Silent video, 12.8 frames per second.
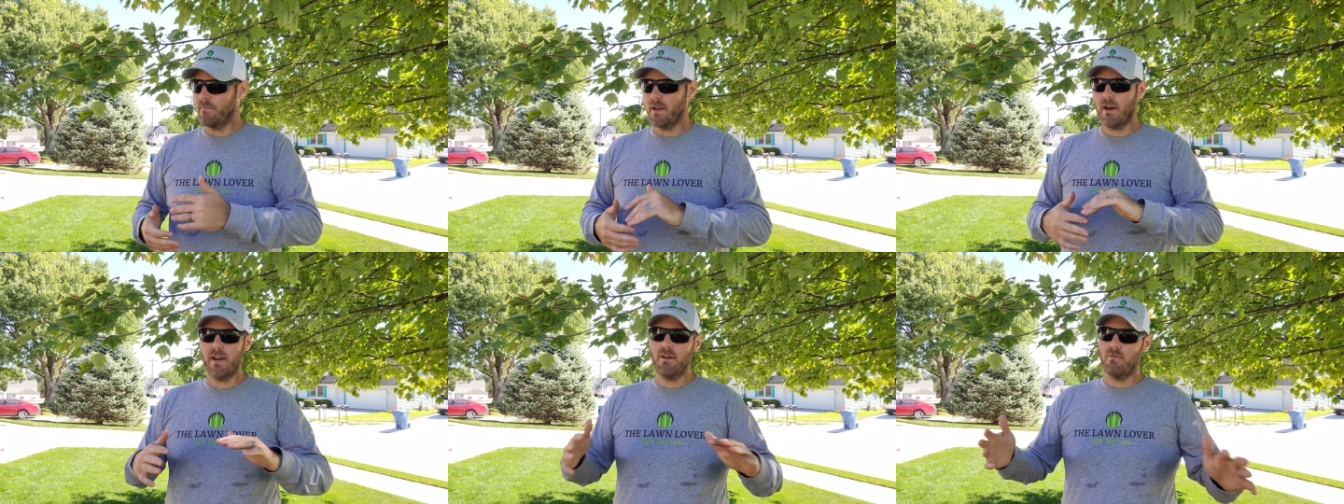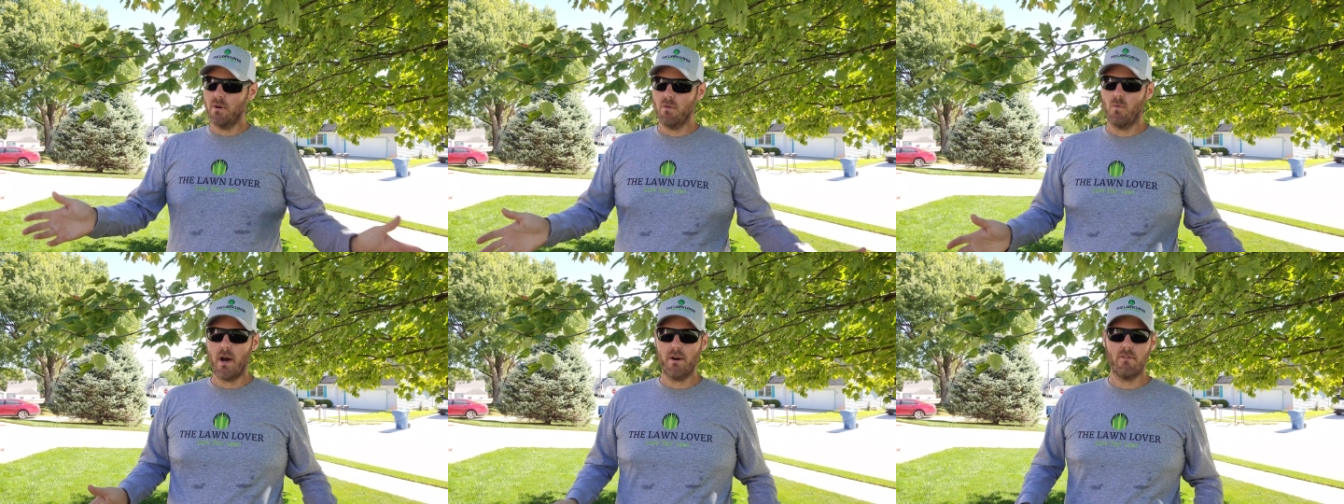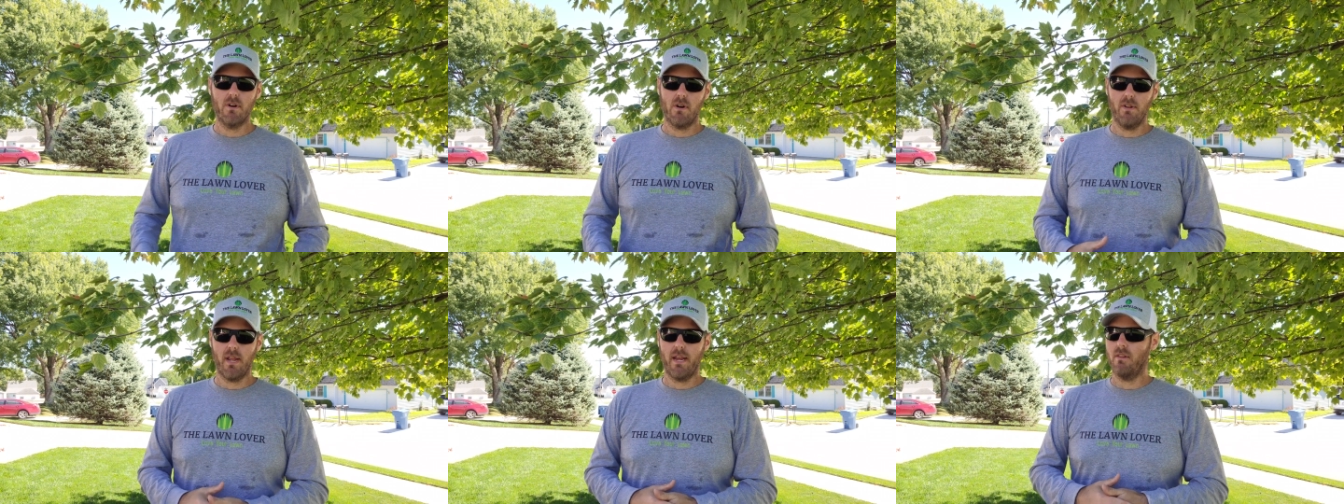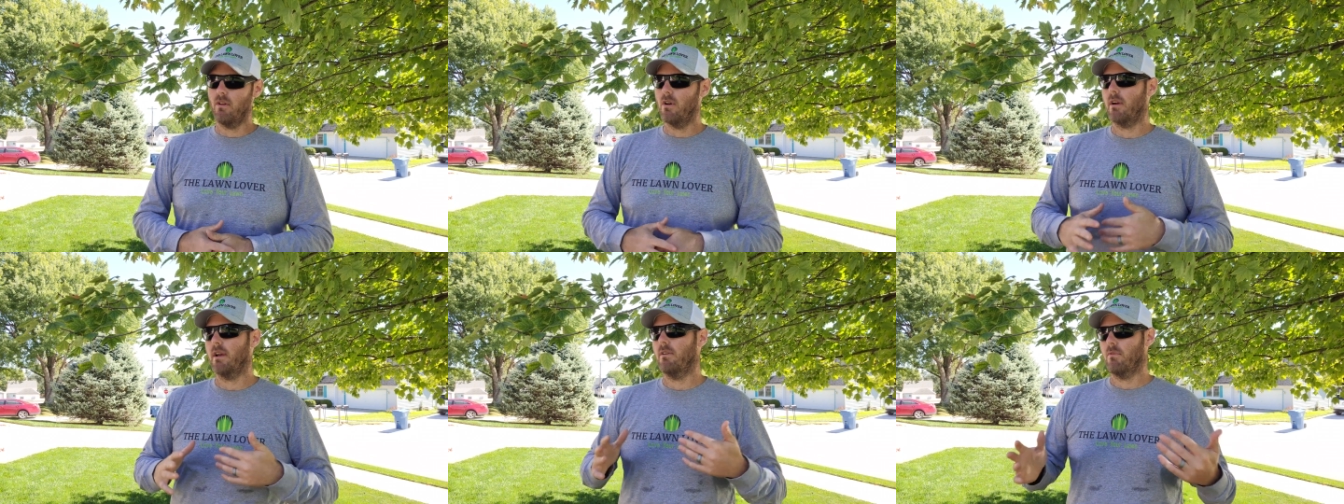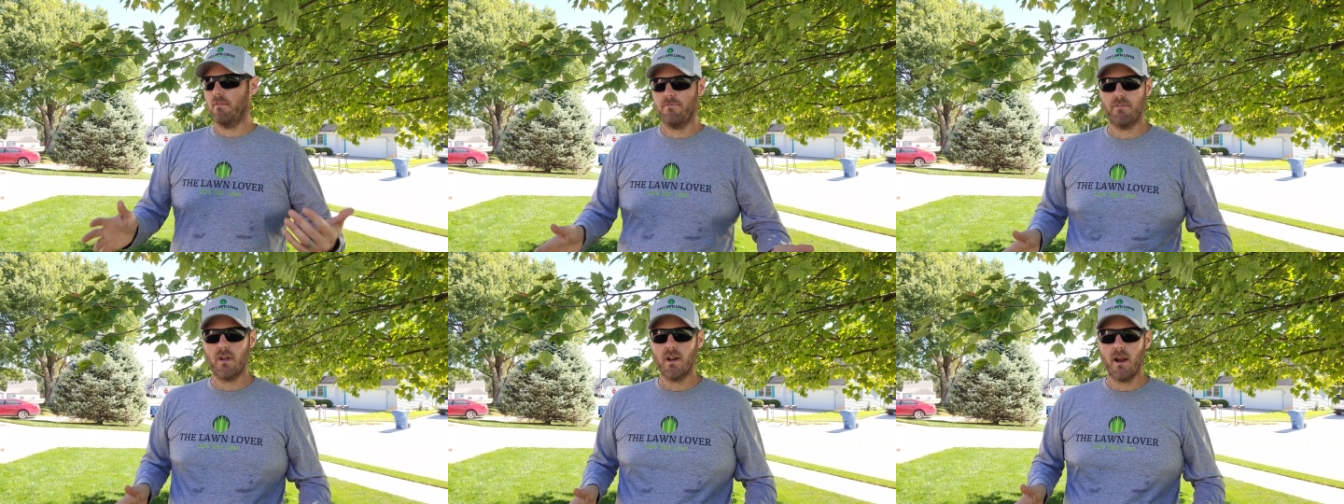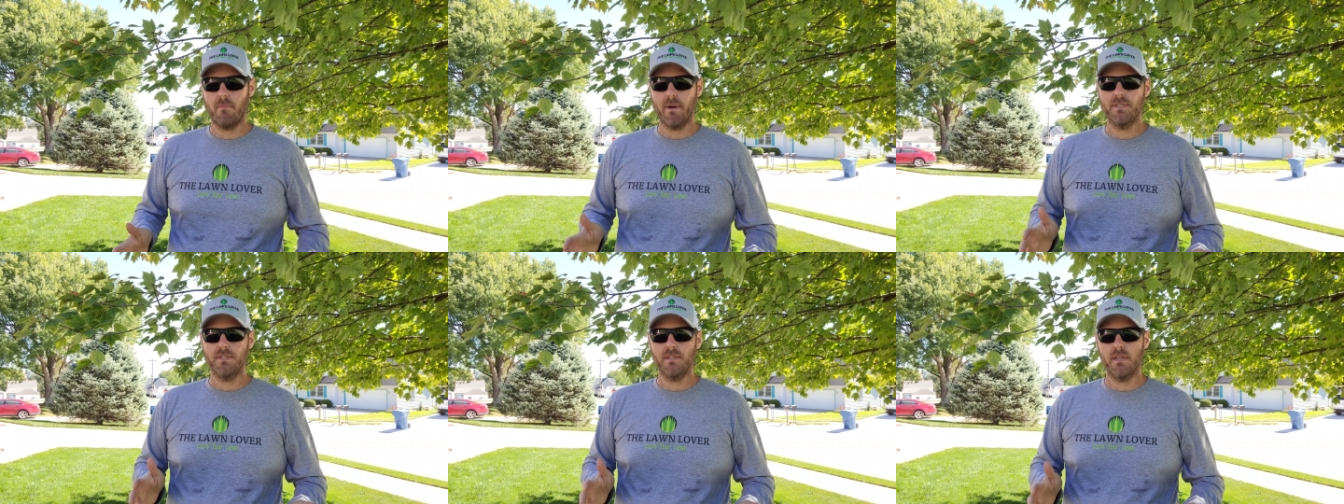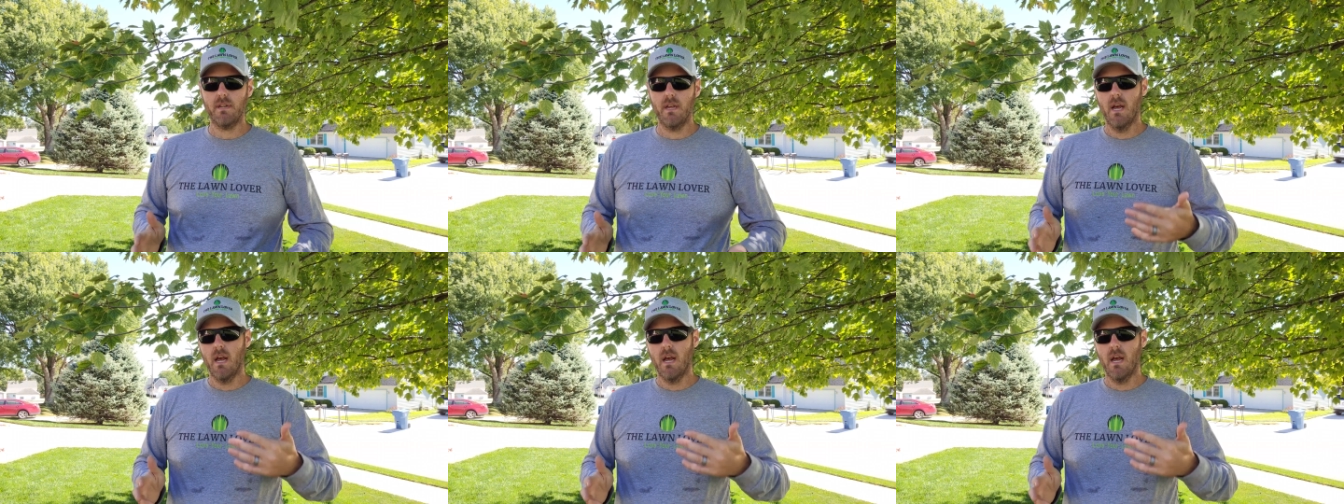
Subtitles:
Now I don't want to water it all night long. I don't want to flood out my seed.